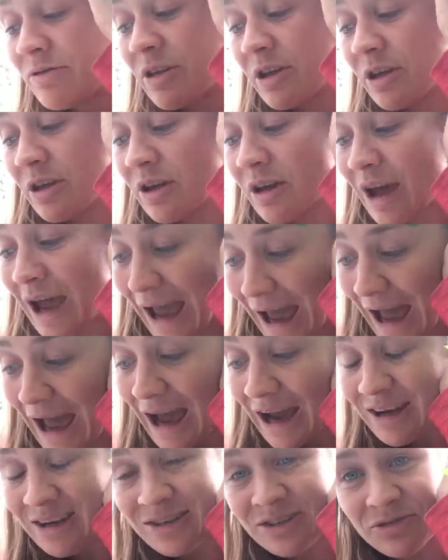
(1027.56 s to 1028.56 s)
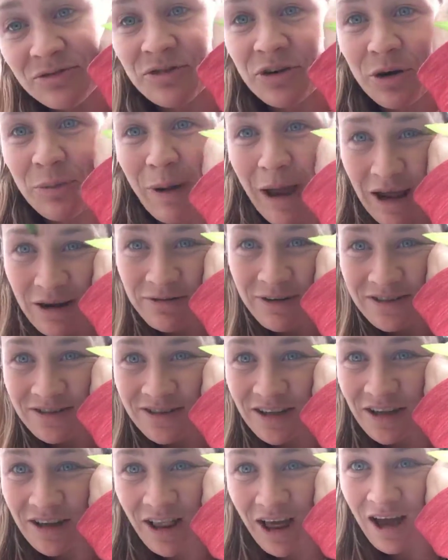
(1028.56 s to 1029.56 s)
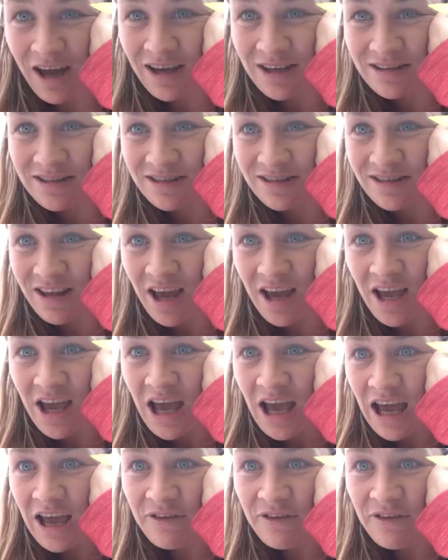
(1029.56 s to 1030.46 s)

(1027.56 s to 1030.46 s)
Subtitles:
of the hacks for manifesting clients, is like,